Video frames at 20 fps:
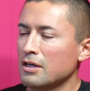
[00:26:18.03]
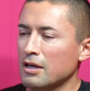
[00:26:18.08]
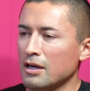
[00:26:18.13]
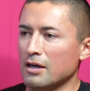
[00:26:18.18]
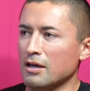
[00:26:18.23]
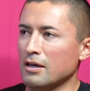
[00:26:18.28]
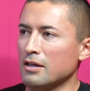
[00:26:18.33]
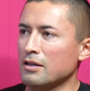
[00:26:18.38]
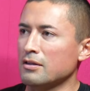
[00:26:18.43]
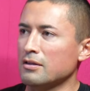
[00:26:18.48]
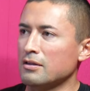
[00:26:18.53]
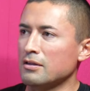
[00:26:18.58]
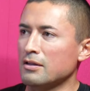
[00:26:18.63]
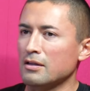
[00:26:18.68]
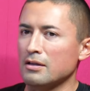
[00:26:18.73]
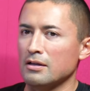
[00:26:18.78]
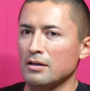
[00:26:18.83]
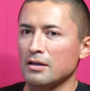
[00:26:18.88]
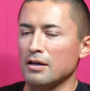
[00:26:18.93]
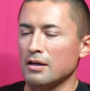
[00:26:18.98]
and
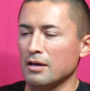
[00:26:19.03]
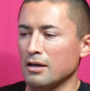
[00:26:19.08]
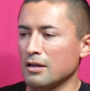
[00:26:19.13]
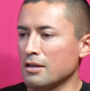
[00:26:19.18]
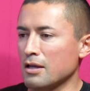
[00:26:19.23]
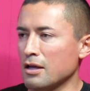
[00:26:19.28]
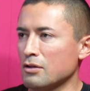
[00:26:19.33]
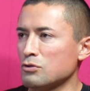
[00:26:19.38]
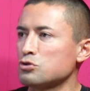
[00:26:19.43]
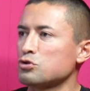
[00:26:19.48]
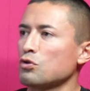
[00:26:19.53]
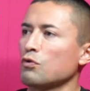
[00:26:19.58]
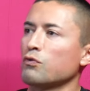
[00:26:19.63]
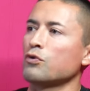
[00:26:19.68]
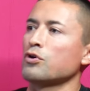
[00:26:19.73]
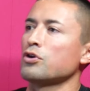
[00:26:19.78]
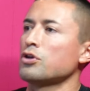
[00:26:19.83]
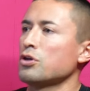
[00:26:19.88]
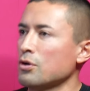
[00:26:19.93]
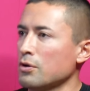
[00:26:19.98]
and and so
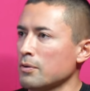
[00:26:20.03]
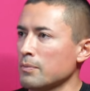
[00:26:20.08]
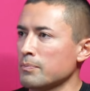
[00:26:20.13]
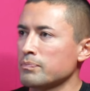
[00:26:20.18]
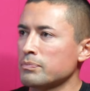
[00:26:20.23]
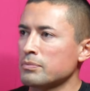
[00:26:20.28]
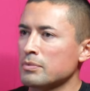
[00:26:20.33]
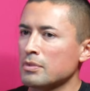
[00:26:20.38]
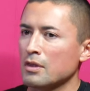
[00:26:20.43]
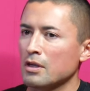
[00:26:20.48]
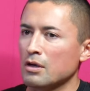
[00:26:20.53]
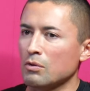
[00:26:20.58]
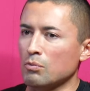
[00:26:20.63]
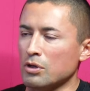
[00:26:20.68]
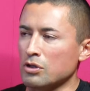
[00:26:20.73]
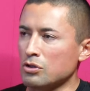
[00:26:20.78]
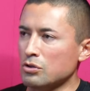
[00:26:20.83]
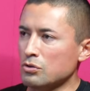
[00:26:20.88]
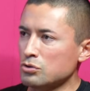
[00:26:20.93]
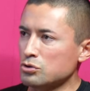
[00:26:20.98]
for you
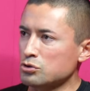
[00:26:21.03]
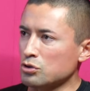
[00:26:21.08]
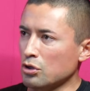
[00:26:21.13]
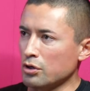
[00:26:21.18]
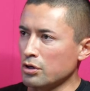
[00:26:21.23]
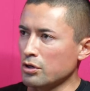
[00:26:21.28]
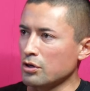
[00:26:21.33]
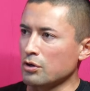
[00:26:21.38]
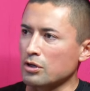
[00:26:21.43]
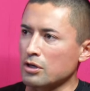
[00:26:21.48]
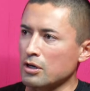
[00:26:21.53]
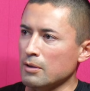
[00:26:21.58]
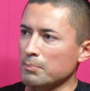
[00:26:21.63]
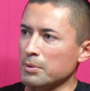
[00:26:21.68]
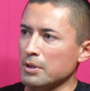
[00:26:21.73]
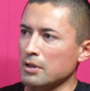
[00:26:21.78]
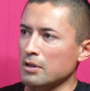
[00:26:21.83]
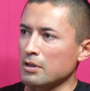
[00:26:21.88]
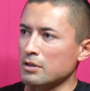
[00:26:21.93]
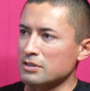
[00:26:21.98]
when you started your
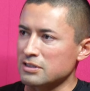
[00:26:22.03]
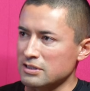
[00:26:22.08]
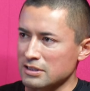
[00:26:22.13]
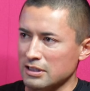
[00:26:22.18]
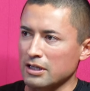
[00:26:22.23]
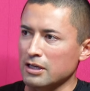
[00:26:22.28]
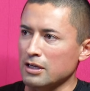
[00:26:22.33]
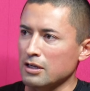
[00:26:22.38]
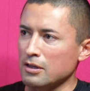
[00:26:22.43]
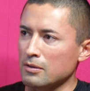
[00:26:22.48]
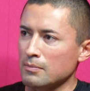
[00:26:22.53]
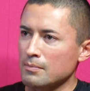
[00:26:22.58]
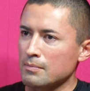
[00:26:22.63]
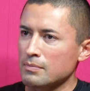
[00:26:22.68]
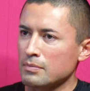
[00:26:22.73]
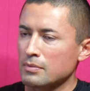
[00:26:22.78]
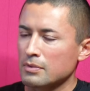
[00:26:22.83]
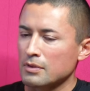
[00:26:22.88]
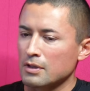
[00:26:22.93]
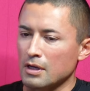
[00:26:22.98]
company slate
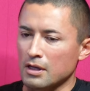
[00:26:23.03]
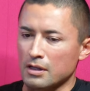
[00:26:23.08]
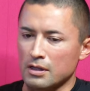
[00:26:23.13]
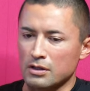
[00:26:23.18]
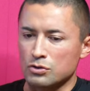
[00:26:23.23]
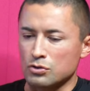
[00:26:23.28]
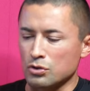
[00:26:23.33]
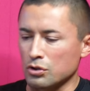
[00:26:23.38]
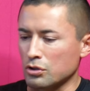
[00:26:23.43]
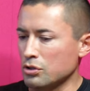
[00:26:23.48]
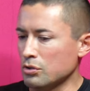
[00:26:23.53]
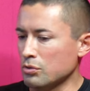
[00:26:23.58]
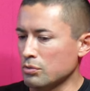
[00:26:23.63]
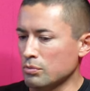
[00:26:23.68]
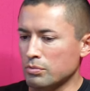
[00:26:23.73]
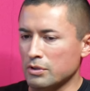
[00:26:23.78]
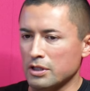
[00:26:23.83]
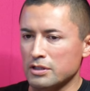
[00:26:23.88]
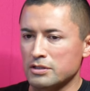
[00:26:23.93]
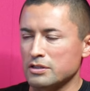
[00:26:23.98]
and it took
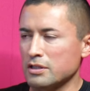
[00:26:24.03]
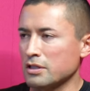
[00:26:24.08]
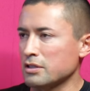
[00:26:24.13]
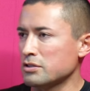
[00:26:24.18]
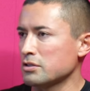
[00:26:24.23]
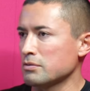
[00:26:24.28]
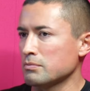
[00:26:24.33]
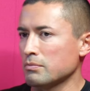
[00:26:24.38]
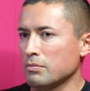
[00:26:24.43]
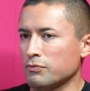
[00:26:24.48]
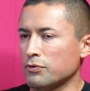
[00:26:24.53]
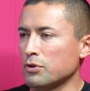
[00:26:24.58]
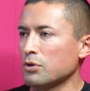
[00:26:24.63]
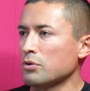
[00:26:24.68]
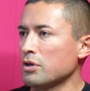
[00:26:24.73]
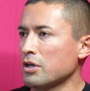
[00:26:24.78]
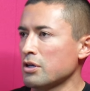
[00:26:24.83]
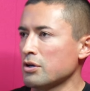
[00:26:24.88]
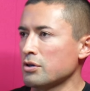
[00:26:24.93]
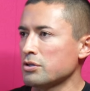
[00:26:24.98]
you let's say a few
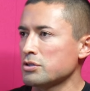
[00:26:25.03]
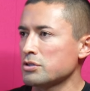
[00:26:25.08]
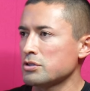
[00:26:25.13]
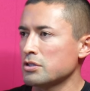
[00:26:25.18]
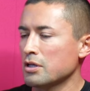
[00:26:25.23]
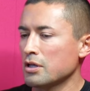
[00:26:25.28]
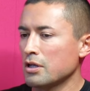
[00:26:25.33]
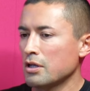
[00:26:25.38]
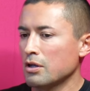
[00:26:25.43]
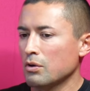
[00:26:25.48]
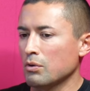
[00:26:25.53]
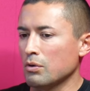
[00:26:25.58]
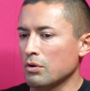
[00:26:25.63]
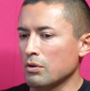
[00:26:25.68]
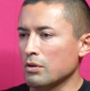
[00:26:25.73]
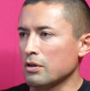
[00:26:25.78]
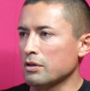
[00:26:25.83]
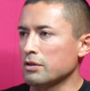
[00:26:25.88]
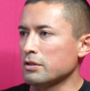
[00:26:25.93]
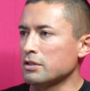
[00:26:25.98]
years
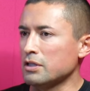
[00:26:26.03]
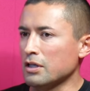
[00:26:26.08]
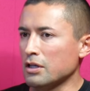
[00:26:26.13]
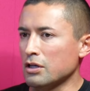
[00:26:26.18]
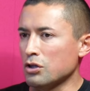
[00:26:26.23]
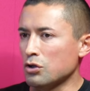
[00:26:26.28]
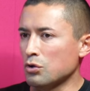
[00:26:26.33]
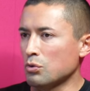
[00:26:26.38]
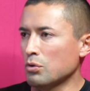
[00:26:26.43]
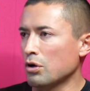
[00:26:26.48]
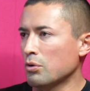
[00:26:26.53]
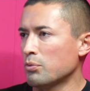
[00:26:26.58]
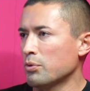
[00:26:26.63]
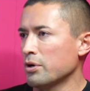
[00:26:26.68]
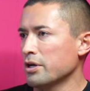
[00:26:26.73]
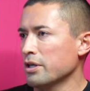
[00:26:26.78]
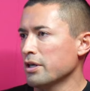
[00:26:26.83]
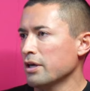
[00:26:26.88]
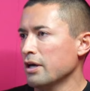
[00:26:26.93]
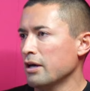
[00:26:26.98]
did you
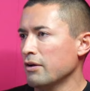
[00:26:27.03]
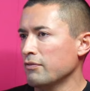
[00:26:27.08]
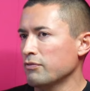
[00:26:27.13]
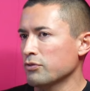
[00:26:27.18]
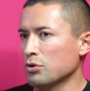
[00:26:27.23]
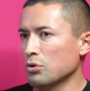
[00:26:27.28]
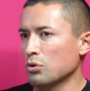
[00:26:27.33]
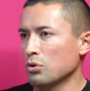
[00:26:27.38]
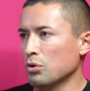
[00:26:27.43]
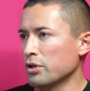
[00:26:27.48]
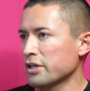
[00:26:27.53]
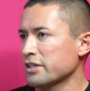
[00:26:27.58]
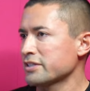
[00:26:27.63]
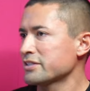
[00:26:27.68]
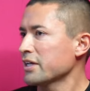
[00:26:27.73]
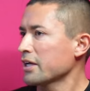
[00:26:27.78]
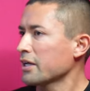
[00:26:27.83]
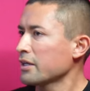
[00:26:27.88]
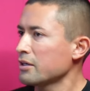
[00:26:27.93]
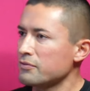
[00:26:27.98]
already have the whole
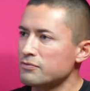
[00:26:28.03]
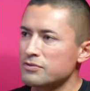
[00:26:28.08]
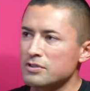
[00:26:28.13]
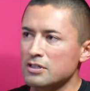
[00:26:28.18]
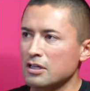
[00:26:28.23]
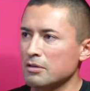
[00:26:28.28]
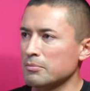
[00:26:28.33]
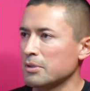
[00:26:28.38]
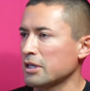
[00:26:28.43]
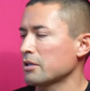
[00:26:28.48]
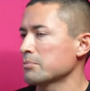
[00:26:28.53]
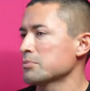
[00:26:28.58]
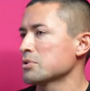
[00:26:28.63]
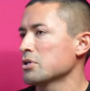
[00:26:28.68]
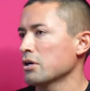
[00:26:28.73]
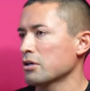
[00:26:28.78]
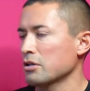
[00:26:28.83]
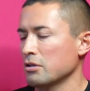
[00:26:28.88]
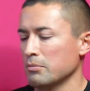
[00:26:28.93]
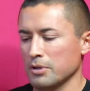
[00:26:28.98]
executive team? Like I'm
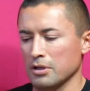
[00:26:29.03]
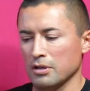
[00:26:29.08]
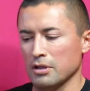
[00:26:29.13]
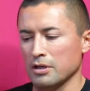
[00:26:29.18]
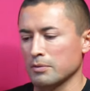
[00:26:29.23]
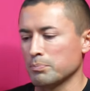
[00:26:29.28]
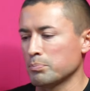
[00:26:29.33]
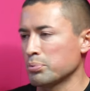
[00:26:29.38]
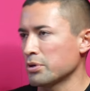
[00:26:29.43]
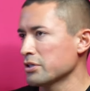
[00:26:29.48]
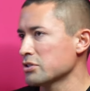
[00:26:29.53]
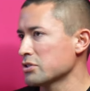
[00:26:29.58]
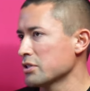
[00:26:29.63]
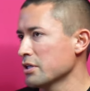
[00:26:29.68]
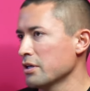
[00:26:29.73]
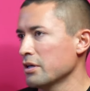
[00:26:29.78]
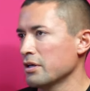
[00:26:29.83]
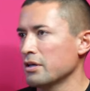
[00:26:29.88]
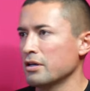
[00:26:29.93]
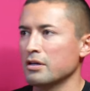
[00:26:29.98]
talking about like
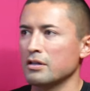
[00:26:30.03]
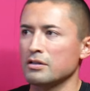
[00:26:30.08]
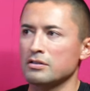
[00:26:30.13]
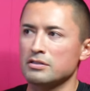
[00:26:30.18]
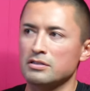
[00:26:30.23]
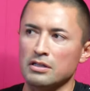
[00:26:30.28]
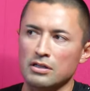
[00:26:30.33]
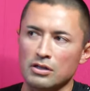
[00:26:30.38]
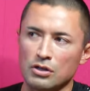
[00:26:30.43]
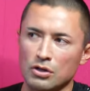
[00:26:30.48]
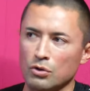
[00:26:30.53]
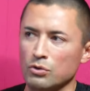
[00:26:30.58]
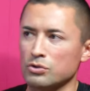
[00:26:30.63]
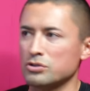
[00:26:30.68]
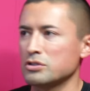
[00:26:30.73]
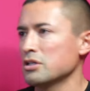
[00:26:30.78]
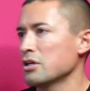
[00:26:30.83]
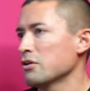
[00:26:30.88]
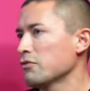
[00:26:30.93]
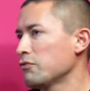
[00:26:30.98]
president, CEO,
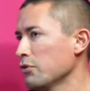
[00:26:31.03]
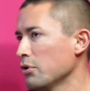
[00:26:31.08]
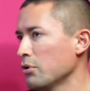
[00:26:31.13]
CFO,